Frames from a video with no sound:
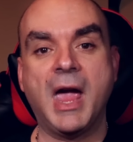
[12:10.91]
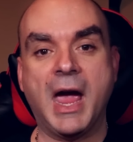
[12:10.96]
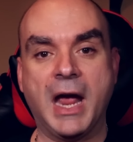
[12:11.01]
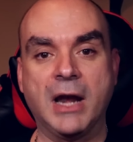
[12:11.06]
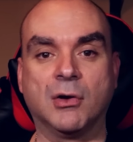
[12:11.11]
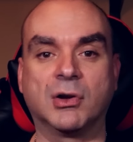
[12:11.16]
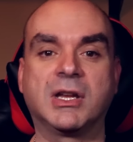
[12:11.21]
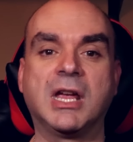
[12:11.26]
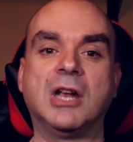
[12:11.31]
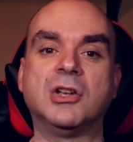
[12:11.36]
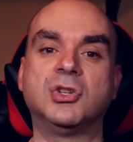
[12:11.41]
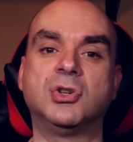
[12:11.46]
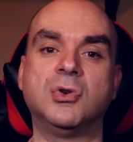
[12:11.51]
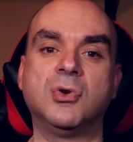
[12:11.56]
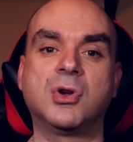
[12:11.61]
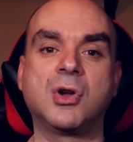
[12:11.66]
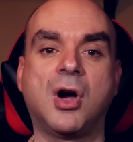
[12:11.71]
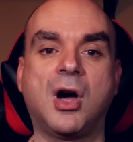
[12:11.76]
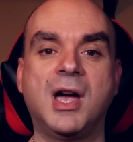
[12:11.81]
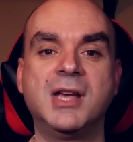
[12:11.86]
And I'll catch
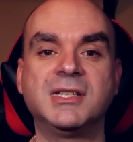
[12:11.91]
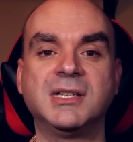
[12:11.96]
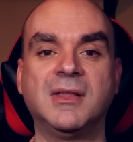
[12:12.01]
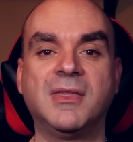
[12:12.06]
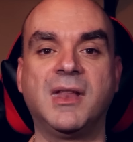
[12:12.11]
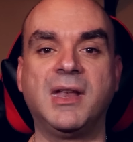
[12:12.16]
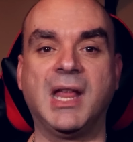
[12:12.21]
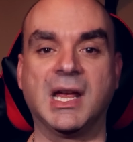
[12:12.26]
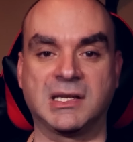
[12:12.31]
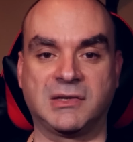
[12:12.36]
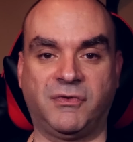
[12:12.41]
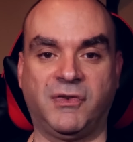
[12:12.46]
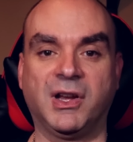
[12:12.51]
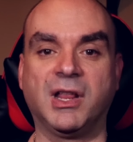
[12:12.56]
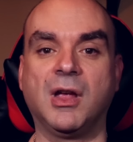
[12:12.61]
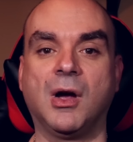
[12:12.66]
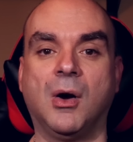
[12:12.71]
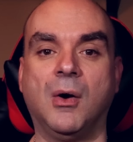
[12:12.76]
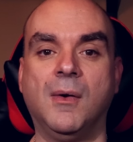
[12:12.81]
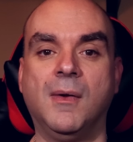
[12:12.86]
you guys in the next
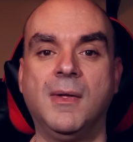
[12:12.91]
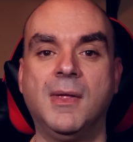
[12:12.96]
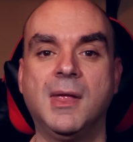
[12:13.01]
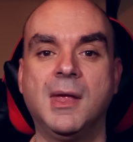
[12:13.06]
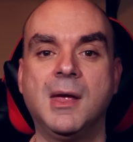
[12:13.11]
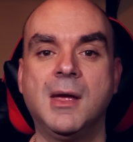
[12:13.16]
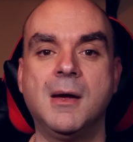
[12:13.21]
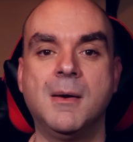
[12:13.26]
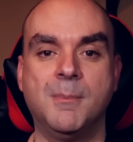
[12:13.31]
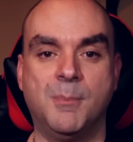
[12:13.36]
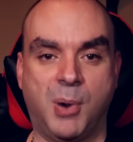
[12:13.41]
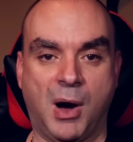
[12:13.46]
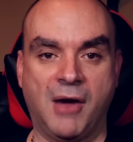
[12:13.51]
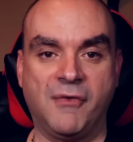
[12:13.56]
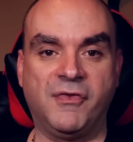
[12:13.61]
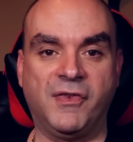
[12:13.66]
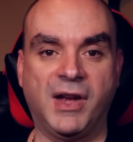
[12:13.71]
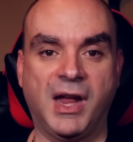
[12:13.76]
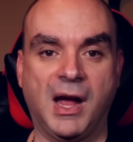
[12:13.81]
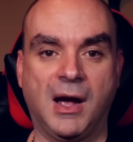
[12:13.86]
video. Bye
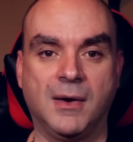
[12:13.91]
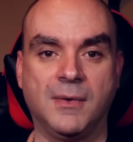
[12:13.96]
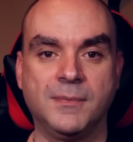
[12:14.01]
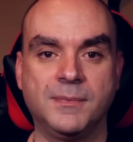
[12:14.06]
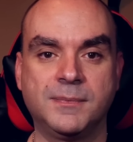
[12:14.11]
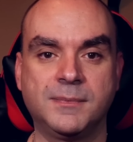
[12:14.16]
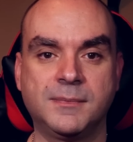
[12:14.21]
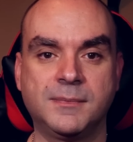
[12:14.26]
for now.